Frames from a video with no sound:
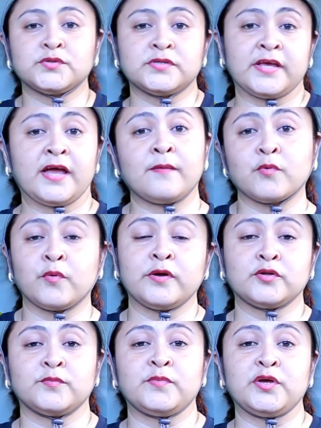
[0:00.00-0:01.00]
today I'm
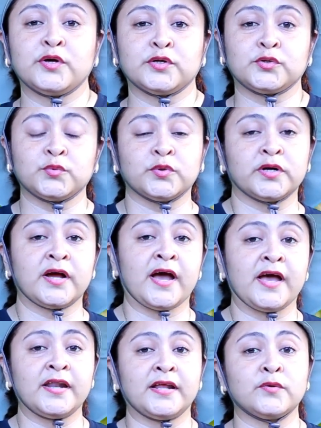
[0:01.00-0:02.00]
going to be your tour
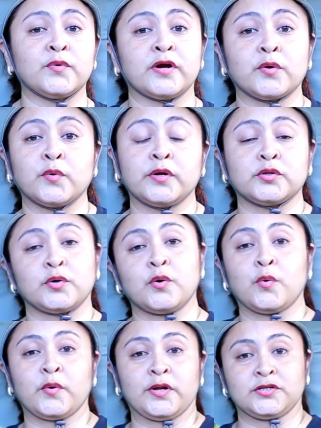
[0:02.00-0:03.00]
guide and we're going to
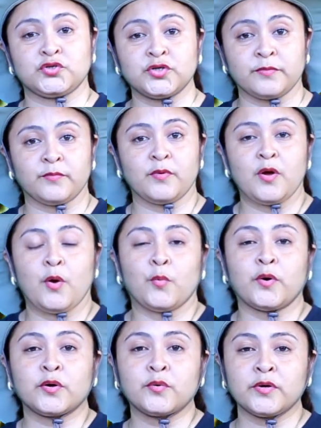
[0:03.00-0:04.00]
go on a trip.
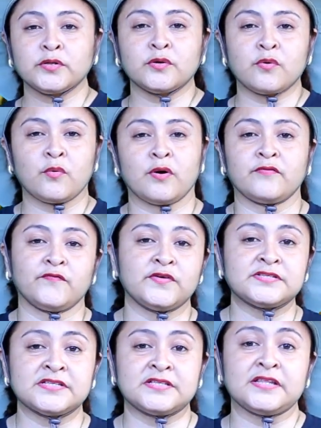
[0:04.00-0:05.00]
We're going to go and
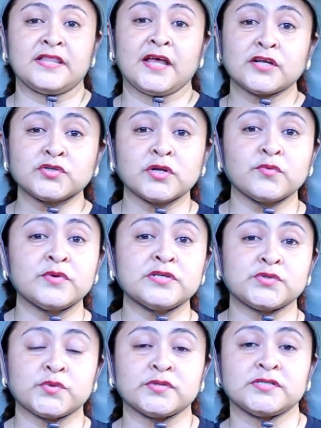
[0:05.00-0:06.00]
visit the natural
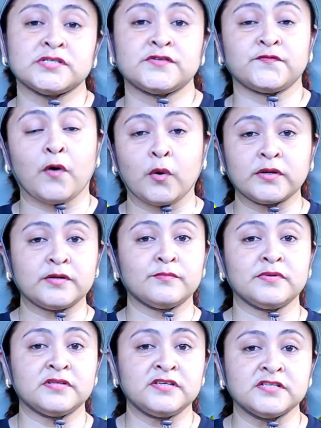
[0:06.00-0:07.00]
resources found
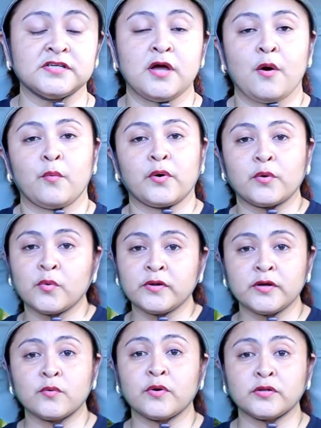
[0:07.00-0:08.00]
in Belize. We're
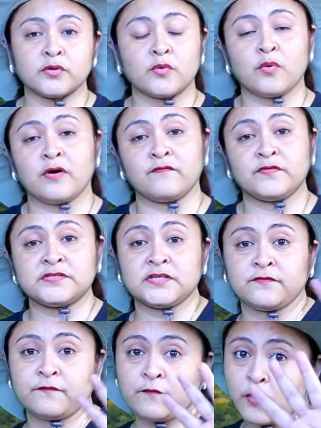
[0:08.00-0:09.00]
only going to go and
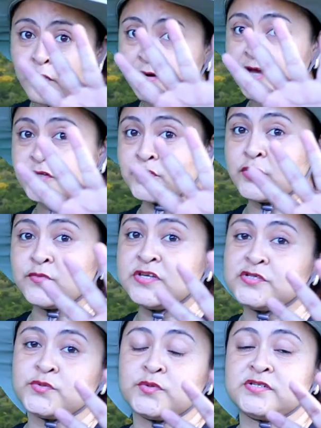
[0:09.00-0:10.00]
visit 4 natural
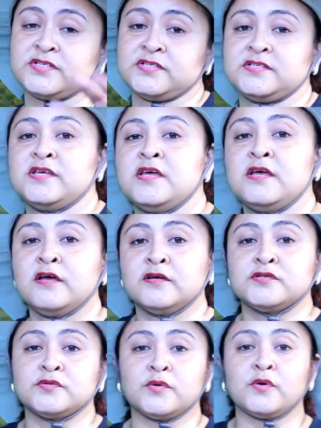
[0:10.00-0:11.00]
resources.
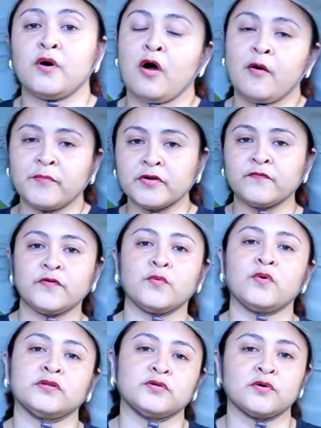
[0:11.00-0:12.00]
So how many of you
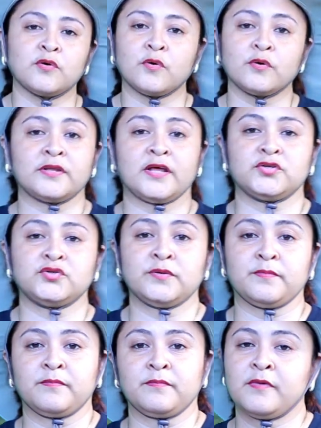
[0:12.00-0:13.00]
want to go on that
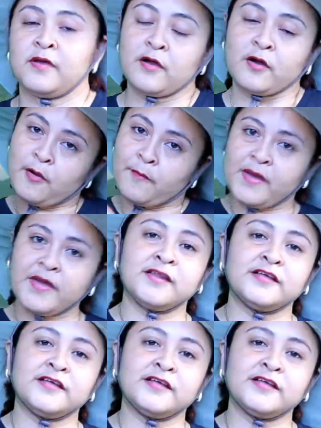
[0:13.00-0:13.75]
trip? Come on,